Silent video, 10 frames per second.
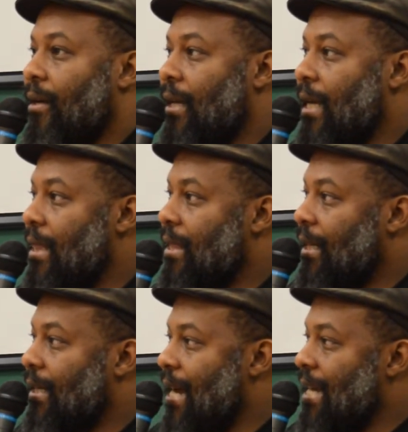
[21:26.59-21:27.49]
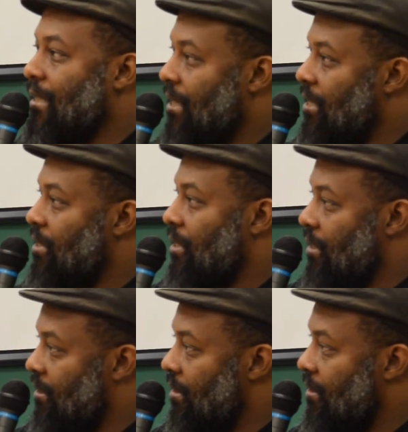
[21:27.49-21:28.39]
In the
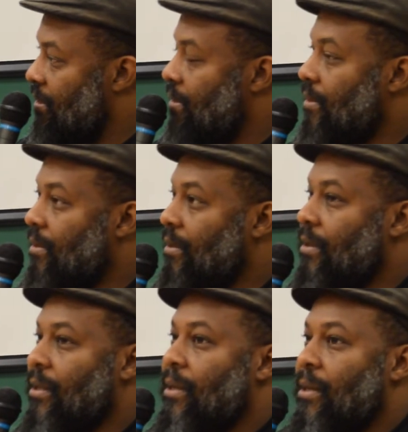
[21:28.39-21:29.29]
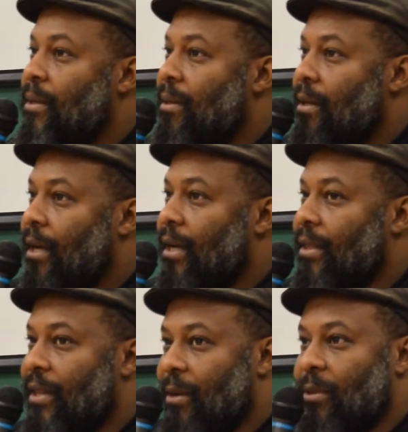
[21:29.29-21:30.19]
1960s,
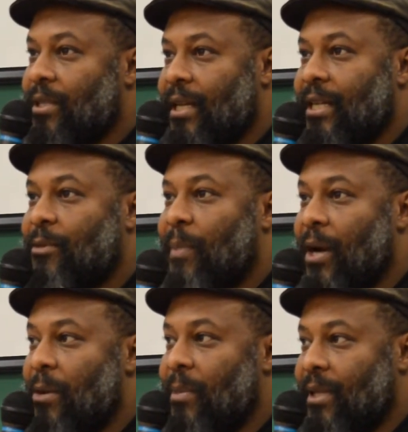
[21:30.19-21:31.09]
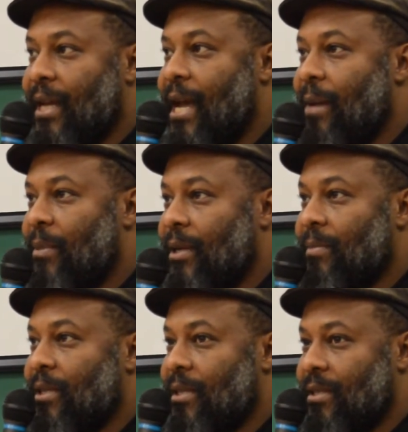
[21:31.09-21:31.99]
there was an experiment that happened
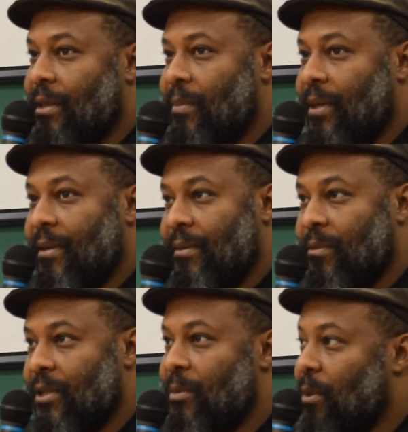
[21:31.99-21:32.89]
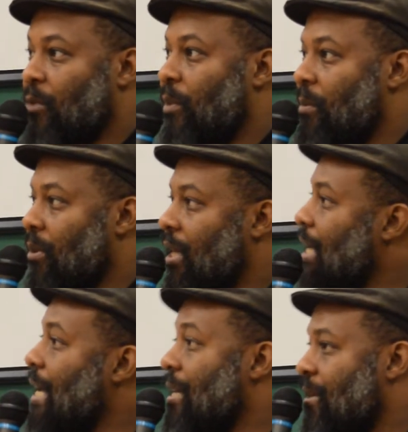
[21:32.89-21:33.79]
in Mississippi, which most people
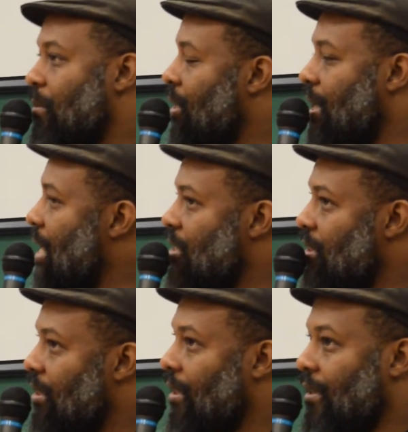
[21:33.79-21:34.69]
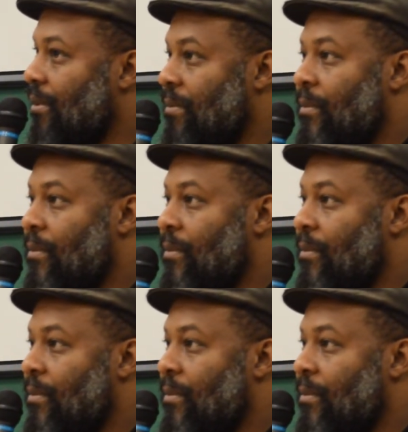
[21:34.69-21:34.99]
think ended, but it actually didn't.